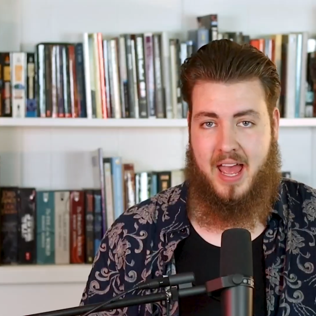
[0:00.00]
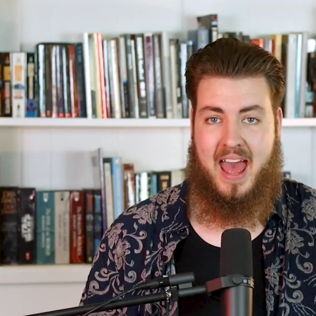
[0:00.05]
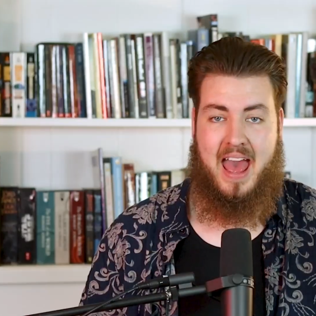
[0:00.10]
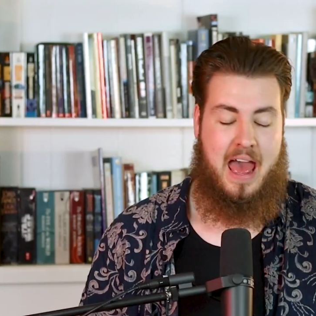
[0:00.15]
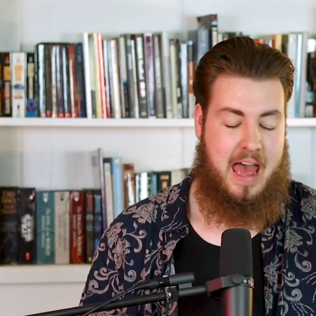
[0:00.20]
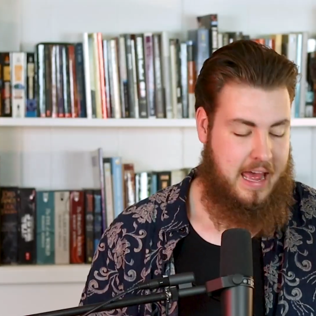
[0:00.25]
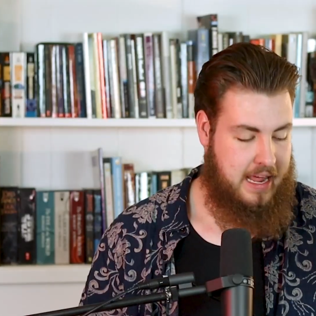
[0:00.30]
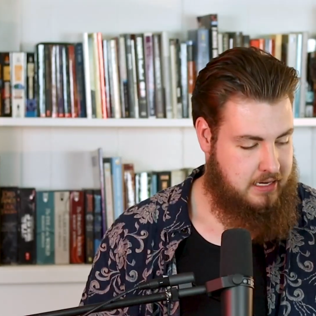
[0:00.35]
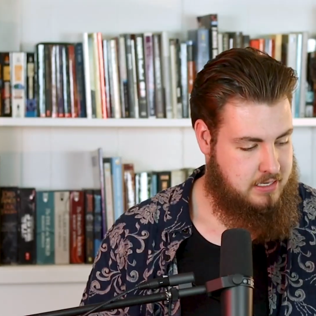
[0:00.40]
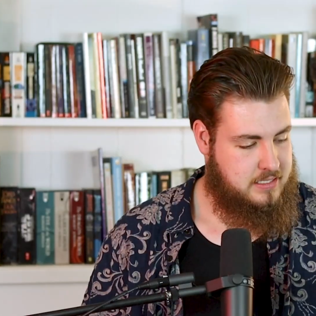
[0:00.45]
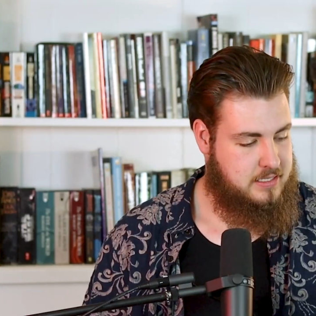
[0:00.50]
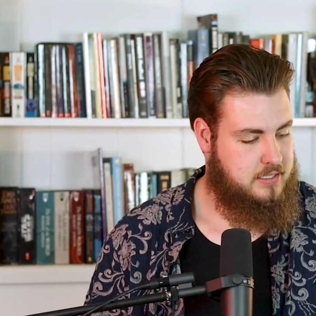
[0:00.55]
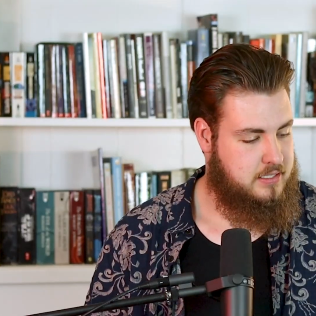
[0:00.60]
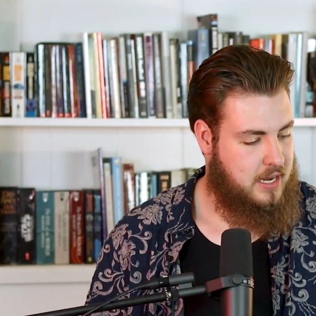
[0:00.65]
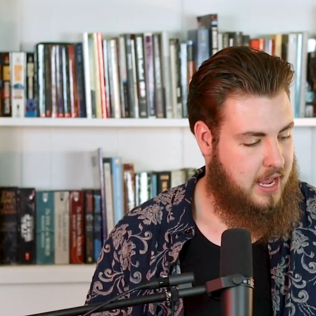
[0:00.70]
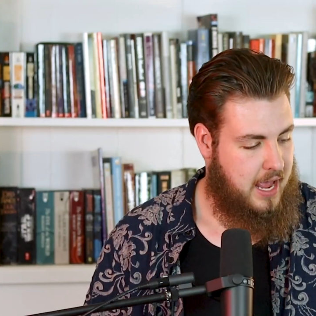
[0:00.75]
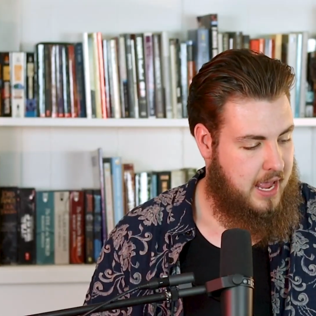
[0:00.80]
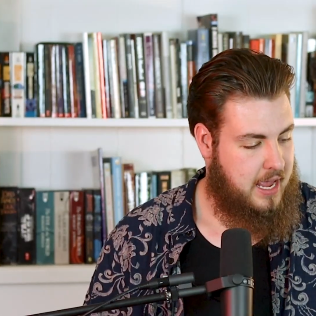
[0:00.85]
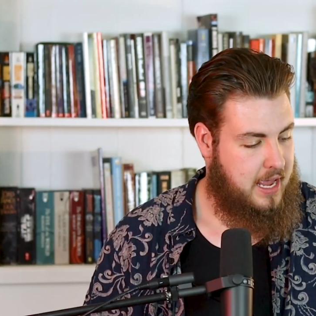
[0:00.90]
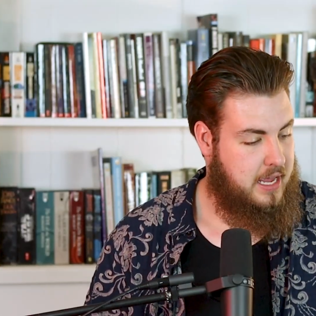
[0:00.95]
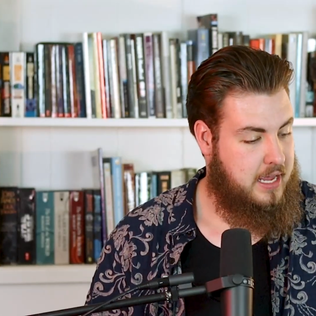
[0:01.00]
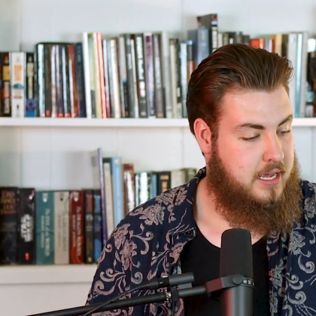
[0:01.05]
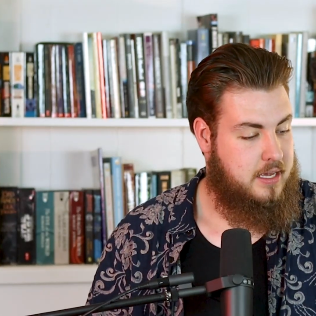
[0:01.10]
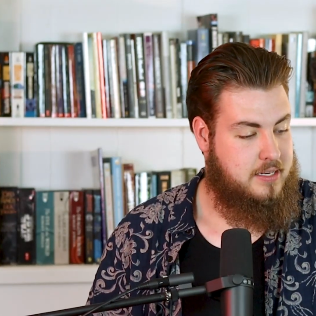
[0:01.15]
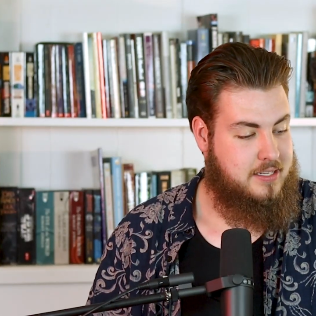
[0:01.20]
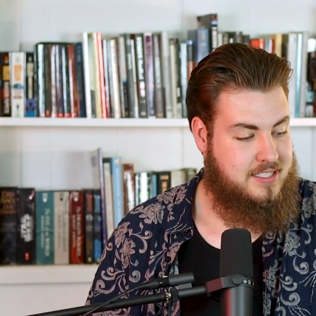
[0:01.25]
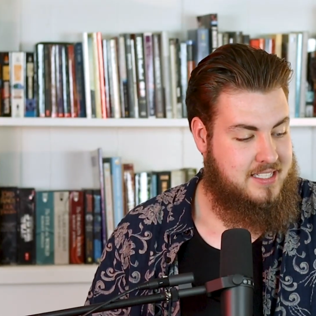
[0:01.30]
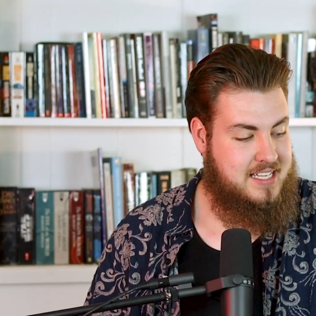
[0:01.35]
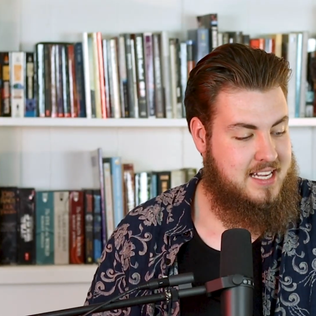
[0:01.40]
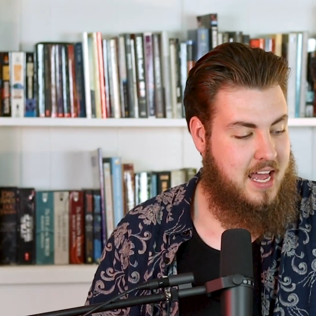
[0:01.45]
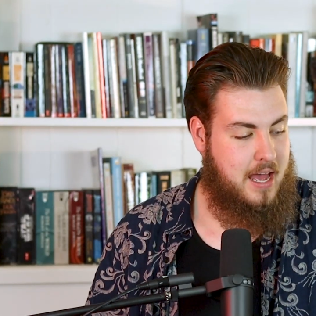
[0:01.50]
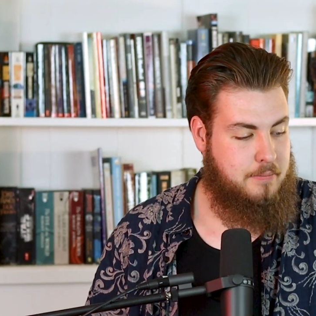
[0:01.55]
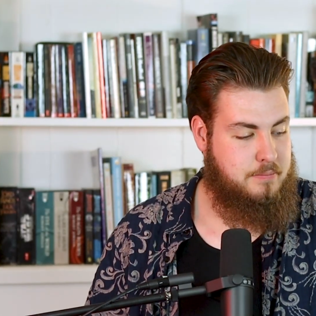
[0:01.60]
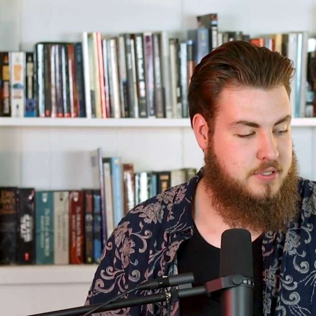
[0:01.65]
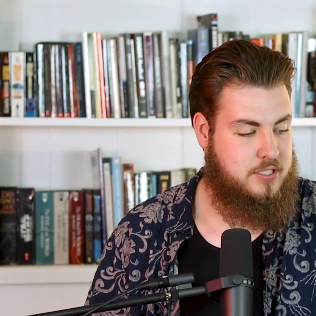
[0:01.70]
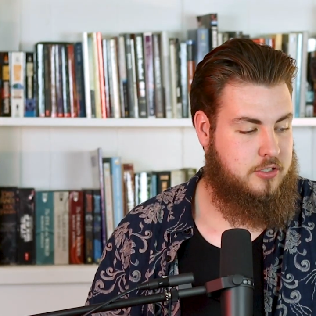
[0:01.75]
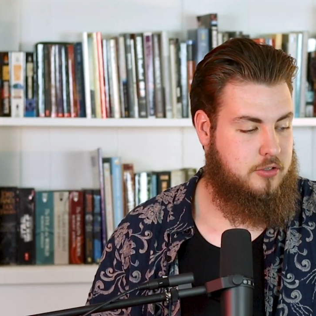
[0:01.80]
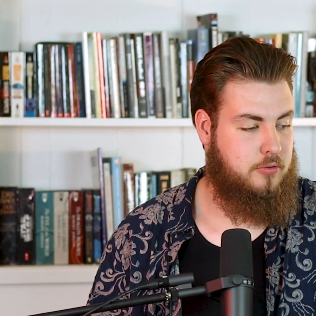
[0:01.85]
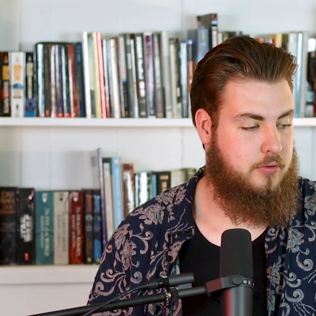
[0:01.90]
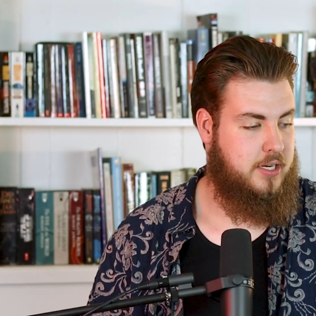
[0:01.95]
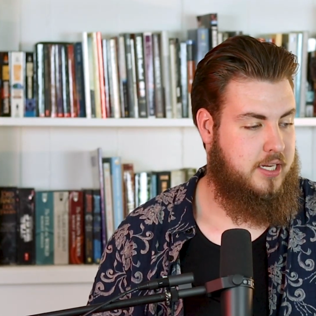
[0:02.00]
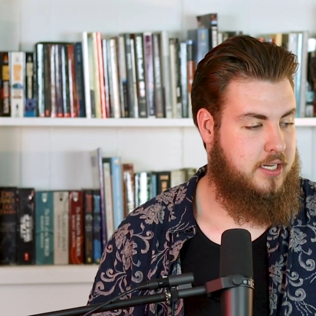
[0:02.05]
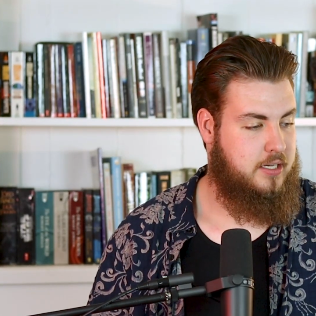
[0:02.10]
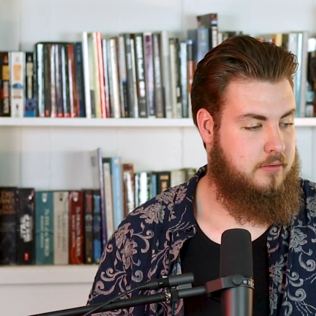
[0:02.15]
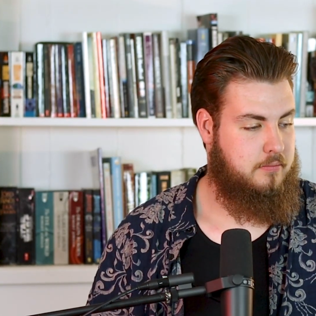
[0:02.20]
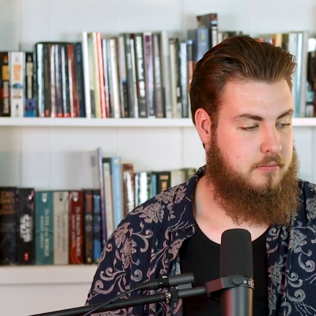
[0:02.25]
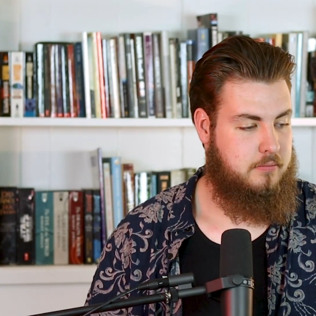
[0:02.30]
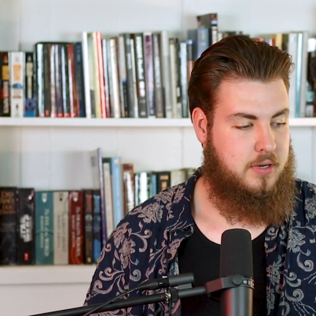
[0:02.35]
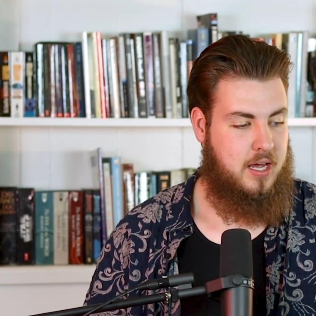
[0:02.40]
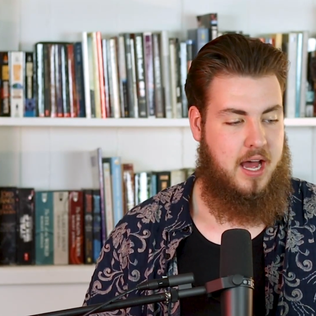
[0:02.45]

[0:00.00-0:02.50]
And a DM screen.